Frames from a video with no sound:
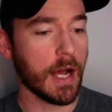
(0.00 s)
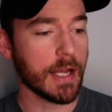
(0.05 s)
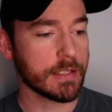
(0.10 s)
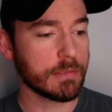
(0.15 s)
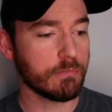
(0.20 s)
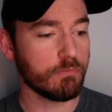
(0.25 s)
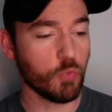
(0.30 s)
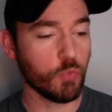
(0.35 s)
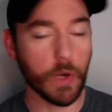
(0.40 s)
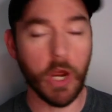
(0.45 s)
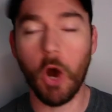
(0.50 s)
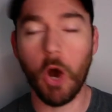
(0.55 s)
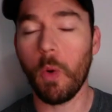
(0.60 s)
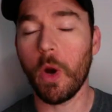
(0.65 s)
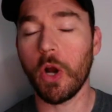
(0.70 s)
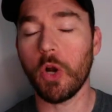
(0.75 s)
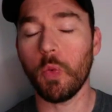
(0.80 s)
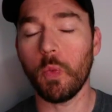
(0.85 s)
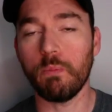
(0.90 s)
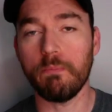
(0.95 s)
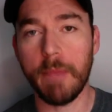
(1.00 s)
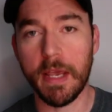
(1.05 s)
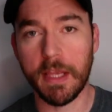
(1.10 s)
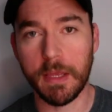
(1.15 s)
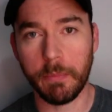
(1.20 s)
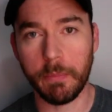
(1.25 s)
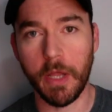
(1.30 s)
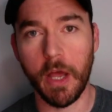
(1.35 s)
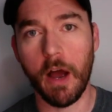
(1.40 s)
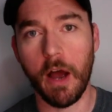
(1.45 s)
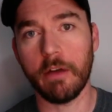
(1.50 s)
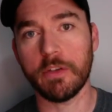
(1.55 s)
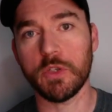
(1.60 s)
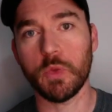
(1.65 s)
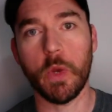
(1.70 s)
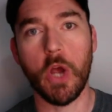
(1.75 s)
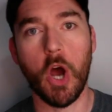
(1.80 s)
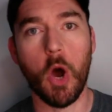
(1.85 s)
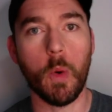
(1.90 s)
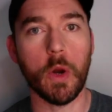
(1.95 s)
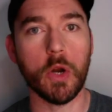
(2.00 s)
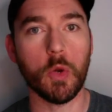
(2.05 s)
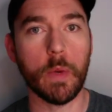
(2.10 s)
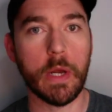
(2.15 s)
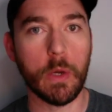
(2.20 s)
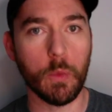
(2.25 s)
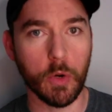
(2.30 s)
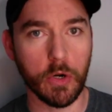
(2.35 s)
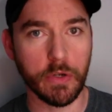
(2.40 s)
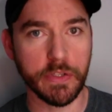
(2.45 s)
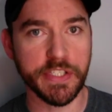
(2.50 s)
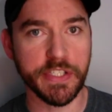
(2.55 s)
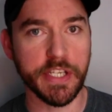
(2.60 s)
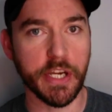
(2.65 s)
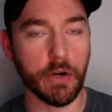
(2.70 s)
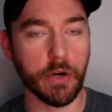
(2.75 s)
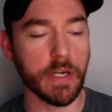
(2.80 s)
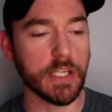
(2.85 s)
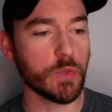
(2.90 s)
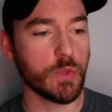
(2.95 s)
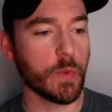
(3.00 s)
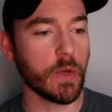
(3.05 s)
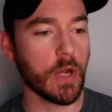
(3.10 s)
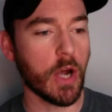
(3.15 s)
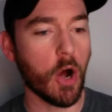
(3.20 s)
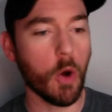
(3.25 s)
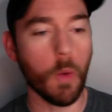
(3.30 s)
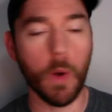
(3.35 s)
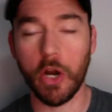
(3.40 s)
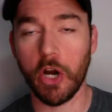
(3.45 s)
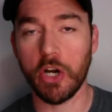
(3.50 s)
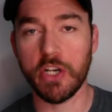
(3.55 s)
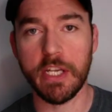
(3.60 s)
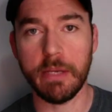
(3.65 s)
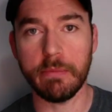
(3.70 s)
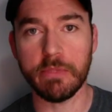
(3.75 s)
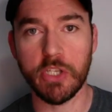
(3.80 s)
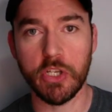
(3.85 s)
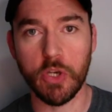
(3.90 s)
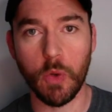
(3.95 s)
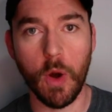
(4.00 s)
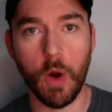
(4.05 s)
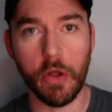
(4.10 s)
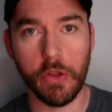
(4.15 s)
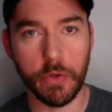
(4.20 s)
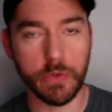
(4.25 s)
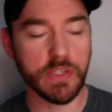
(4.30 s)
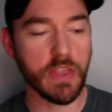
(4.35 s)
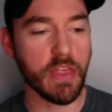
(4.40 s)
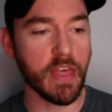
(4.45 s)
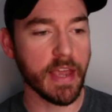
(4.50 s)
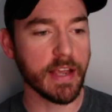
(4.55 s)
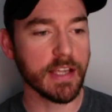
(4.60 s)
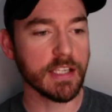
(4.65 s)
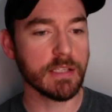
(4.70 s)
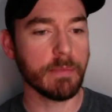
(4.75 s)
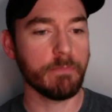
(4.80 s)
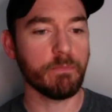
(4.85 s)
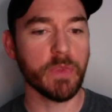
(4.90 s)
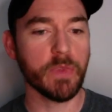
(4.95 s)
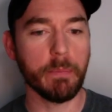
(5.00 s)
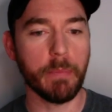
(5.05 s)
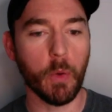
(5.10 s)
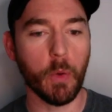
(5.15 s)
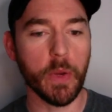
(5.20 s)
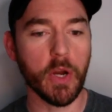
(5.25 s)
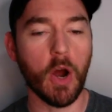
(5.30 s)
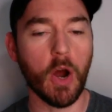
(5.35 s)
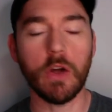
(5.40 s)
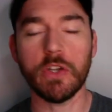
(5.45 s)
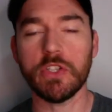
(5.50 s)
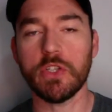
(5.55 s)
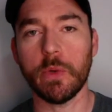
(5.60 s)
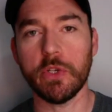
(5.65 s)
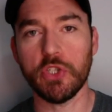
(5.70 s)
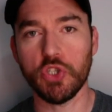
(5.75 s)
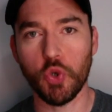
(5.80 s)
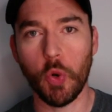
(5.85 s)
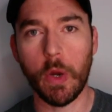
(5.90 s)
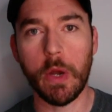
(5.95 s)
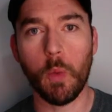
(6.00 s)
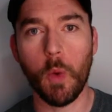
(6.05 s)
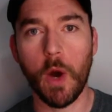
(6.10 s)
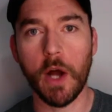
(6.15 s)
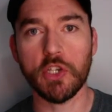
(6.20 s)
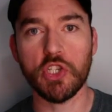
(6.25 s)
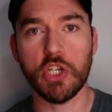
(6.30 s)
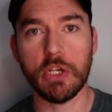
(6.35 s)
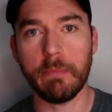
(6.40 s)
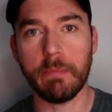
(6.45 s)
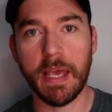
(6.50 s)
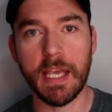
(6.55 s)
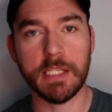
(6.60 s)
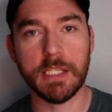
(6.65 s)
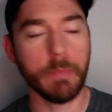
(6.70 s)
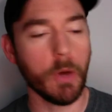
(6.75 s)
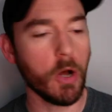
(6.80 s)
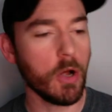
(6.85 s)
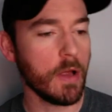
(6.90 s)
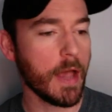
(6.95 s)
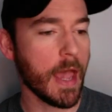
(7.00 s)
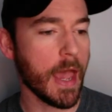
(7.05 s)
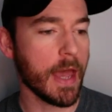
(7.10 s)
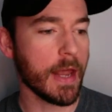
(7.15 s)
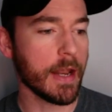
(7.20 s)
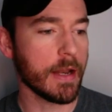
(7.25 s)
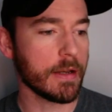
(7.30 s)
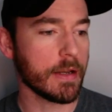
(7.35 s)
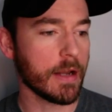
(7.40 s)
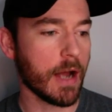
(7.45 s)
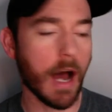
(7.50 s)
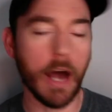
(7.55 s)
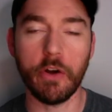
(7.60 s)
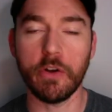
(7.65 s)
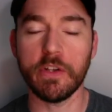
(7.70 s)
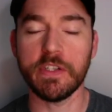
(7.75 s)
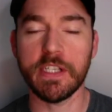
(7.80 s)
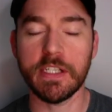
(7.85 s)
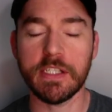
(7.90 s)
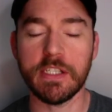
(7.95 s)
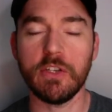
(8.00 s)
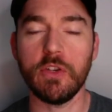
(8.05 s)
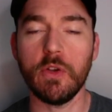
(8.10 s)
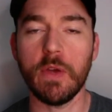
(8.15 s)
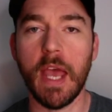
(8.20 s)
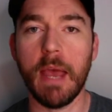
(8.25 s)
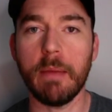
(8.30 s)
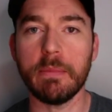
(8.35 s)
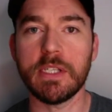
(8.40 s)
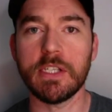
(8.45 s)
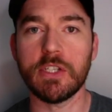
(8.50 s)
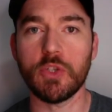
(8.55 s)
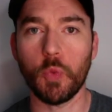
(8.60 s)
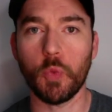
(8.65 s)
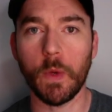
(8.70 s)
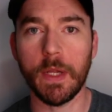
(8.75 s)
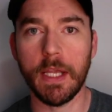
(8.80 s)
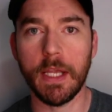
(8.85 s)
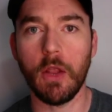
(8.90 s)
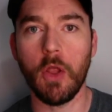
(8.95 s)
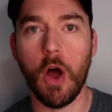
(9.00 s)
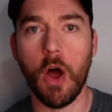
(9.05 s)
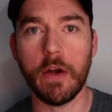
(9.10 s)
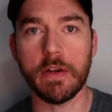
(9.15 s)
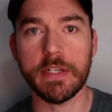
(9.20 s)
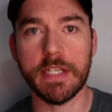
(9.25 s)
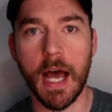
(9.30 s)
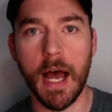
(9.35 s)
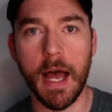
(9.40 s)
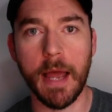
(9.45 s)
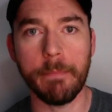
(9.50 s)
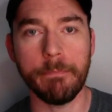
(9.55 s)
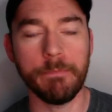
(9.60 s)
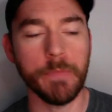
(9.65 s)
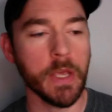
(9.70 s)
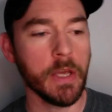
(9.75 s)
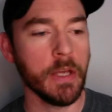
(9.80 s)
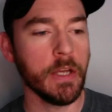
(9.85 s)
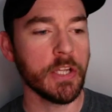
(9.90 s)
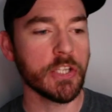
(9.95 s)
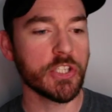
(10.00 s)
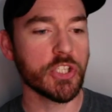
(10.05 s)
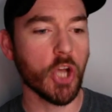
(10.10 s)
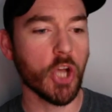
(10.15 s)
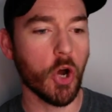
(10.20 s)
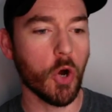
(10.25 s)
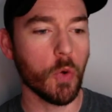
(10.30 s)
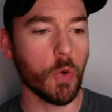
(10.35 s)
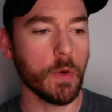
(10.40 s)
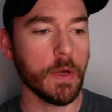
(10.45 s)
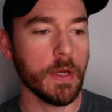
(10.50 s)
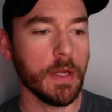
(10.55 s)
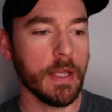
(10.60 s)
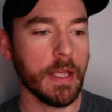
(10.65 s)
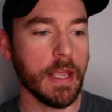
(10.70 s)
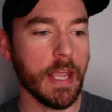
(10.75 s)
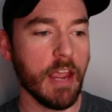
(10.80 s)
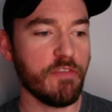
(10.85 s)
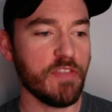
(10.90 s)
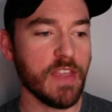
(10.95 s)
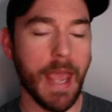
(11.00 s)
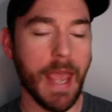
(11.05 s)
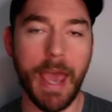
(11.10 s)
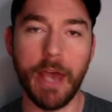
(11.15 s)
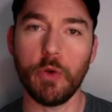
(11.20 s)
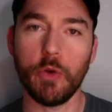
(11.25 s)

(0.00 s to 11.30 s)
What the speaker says: we all want to make the playoffs. We all want to win World Series. We all want our teams to do all those things. But we also enjoy watching baseball, and 162 games is a really long time. So if the end